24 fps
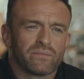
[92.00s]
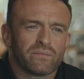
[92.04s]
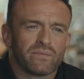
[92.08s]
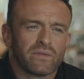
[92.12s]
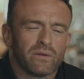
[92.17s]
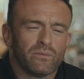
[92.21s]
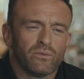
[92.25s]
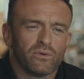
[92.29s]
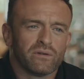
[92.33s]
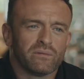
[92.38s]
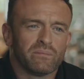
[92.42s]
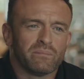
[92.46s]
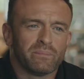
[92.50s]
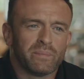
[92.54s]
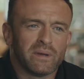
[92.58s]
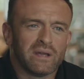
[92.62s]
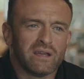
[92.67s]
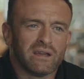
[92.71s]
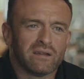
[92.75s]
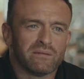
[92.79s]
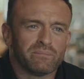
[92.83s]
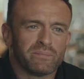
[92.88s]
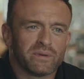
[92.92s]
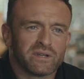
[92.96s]
They wouldn't
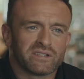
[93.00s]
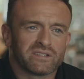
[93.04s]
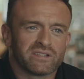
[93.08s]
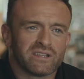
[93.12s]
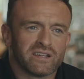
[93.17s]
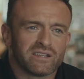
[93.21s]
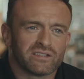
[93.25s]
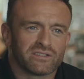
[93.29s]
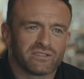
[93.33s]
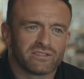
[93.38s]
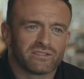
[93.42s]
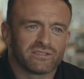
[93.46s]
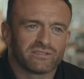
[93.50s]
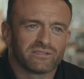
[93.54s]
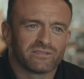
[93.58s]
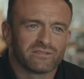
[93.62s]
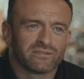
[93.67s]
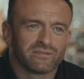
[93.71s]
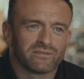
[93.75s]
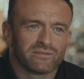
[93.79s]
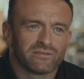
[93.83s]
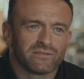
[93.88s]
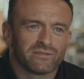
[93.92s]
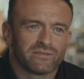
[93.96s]
be in business,
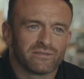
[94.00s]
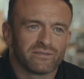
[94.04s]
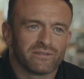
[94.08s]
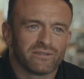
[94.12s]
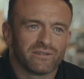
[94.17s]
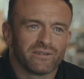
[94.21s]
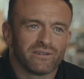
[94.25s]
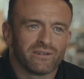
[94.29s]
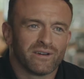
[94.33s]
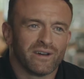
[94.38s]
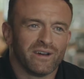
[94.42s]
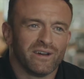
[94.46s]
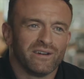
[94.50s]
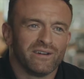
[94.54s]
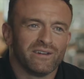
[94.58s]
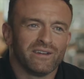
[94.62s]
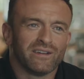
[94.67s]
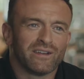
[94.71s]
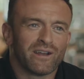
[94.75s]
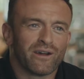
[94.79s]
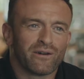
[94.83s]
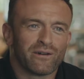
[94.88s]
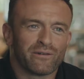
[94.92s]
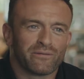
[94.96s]

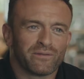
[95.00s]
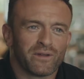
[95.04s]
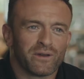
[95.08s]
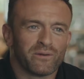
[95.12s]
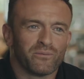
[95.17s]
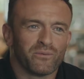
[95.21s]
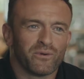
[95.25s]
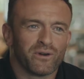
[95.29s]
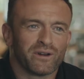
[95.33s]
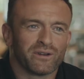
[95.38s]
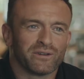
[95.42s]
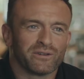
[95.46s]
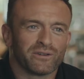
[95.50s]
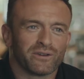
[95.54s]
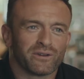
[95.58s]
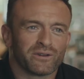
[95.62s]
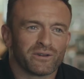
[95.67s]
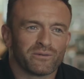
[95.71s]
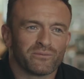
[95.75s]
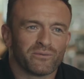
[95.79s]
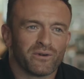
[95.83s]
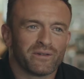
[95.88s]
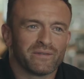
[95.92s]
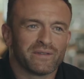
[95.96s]
you know, if they weren't good
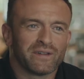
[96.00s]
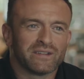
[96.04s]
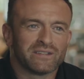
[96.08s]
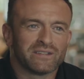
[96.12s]
at what they